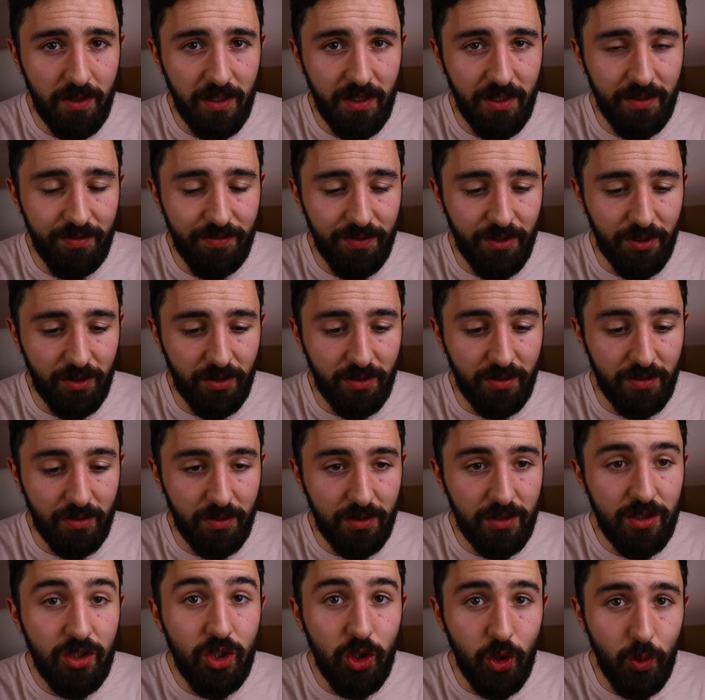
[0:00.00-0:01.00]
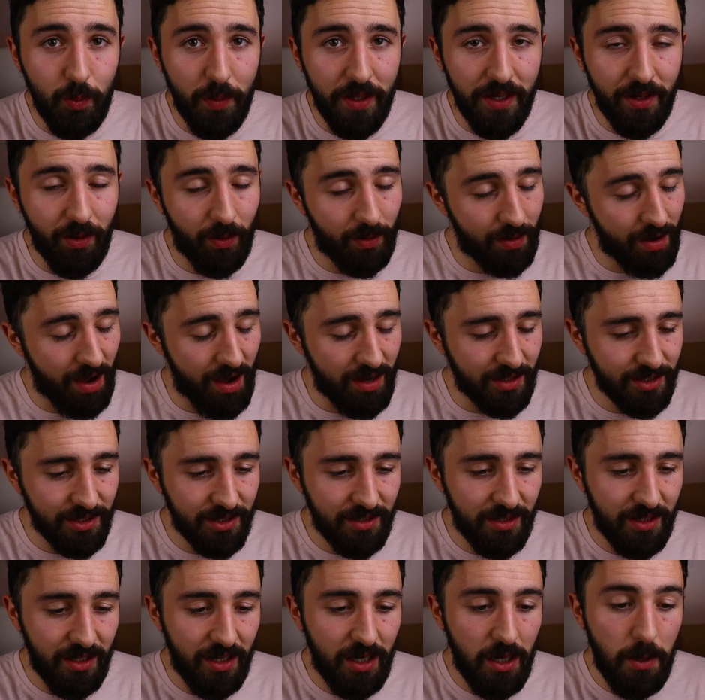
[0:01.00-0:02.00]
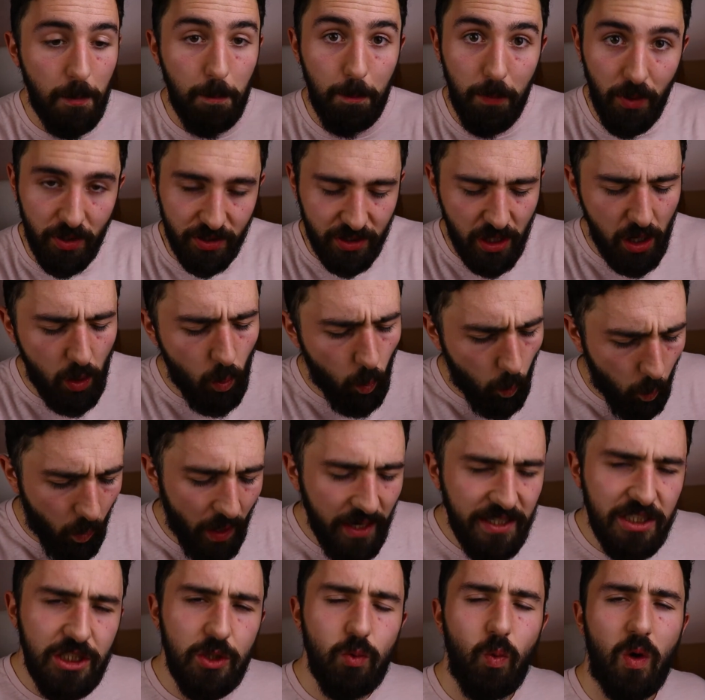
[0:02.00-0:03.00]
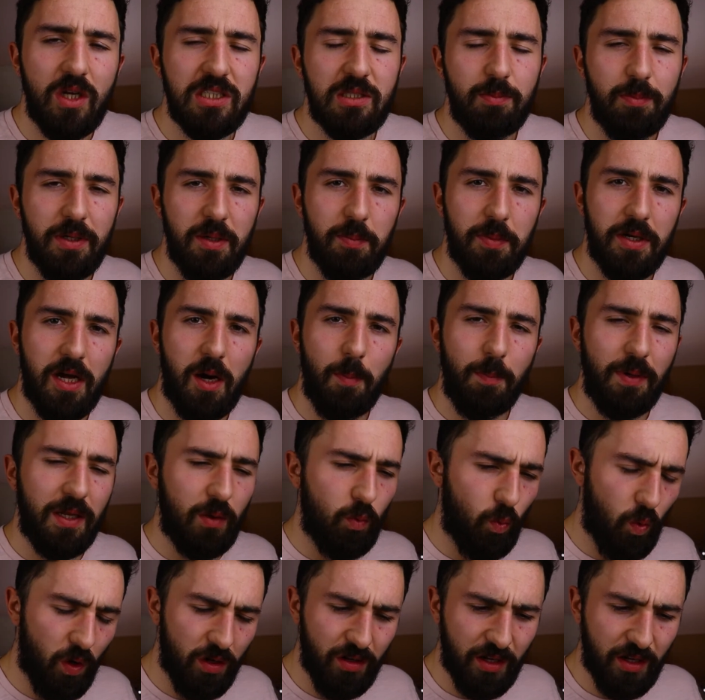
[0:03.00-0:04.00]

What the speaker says: if you're too big or not. But why do you want to be a monopoly?